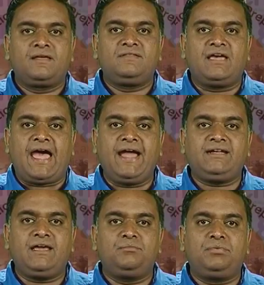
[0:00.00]
The
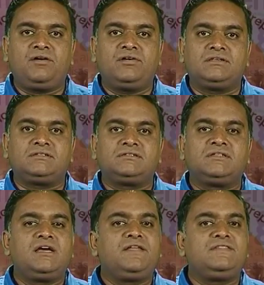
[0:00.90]
act empowers
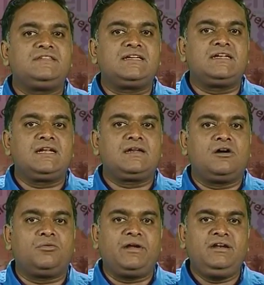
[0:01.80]
the central
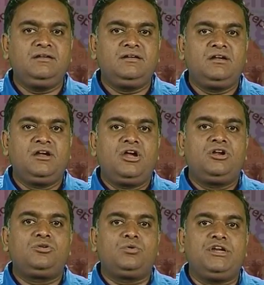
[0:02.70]
government
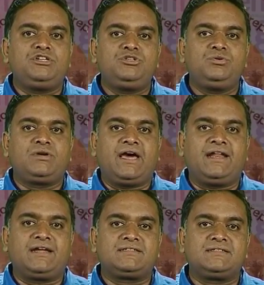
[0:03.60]
to issue
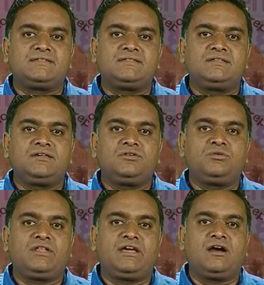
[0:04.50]
directions
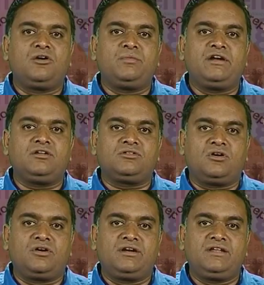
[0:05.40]
to the government
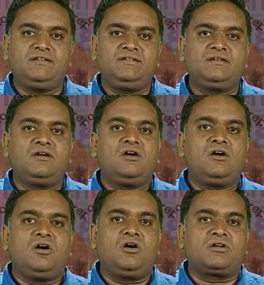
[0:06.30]
authorities,
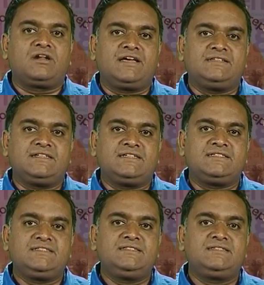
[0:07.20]

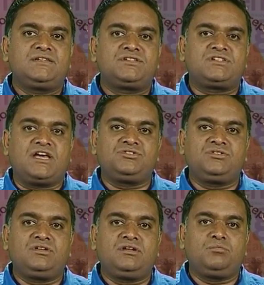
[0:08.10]
organizations,
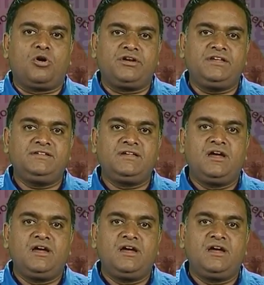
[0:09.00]
statutory bodies